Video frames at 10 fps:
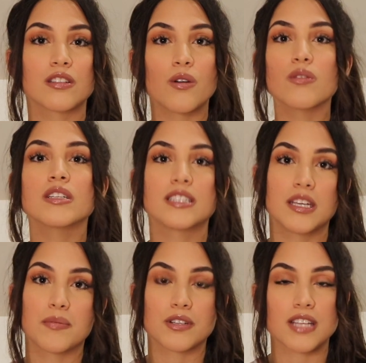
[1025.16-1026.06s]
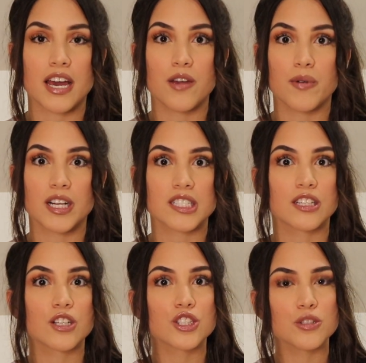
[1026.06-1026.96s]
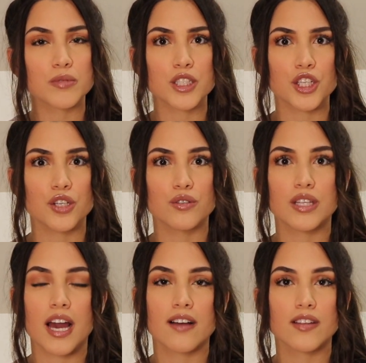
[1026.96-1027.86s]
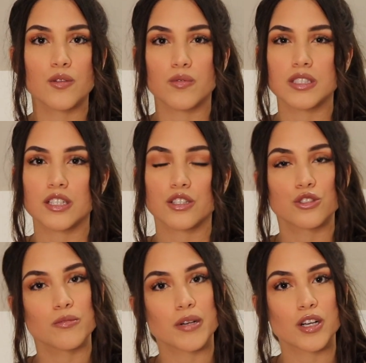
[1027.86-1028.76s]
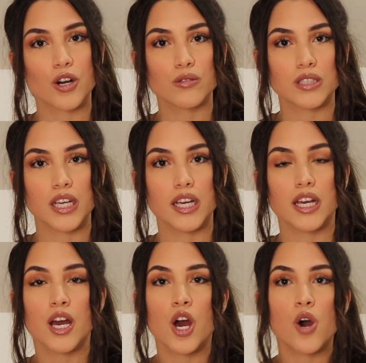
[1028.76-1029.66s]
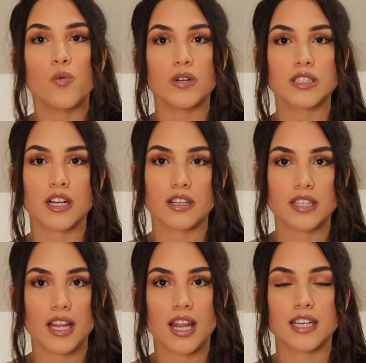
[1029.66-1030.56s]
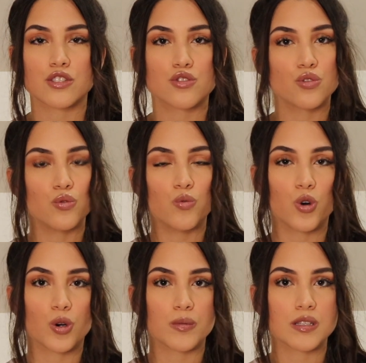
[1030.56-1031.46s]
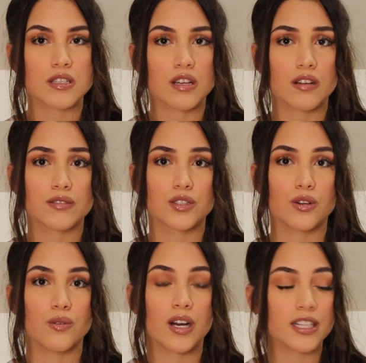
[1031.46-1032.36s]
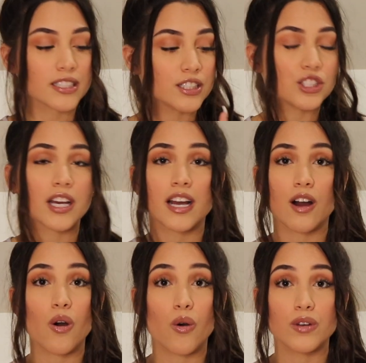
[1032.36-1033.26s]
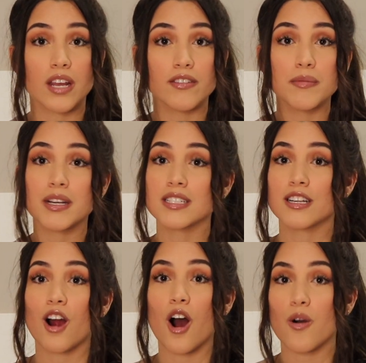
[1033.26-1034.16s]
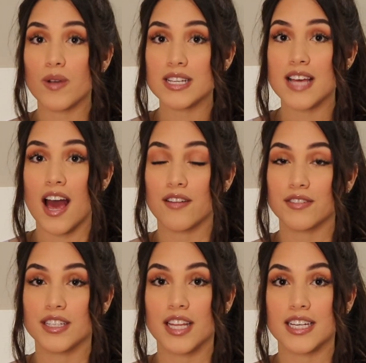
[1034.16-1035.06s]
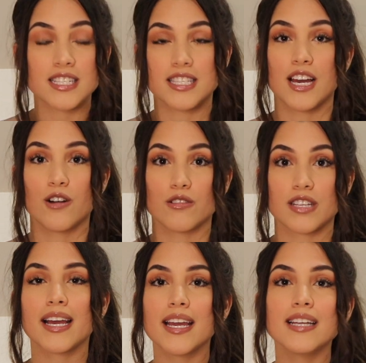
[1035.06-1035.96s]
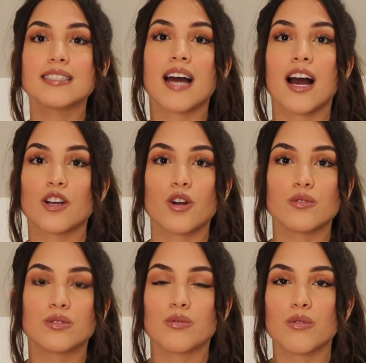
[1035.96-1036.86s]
the only sleepers that he wears, and they're super cute. They have like ones that are super cozy, ones that are not like too warm and stuff. So honestly, check out Old Navy because they're always having like sales. I cannot go to